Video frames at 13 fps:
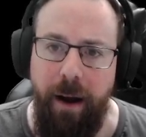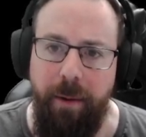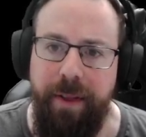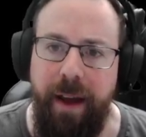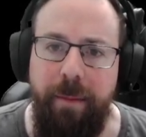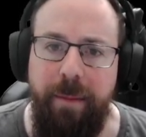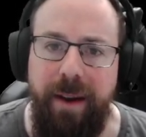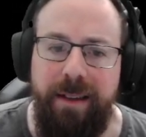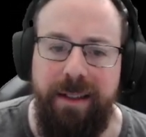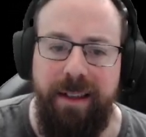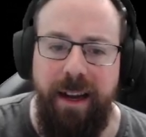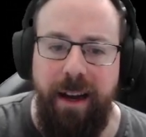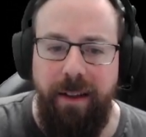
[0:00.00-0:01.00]
With that being
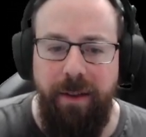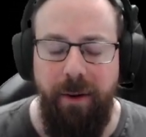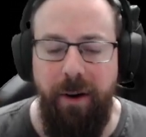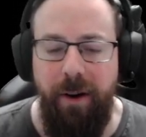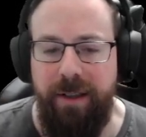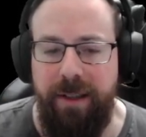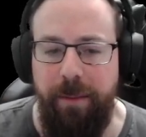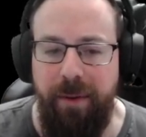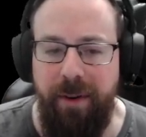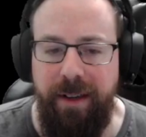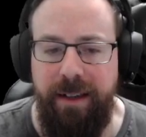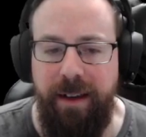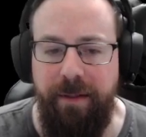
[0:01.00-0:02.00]
said, there are some
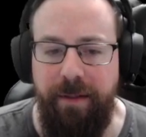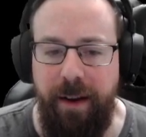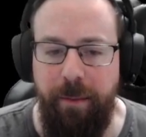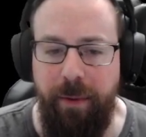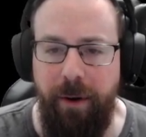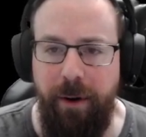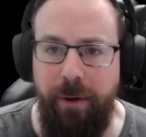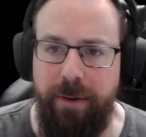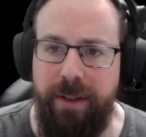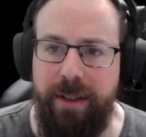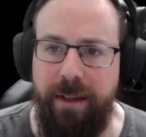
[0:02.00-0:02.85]
pretty significant pros.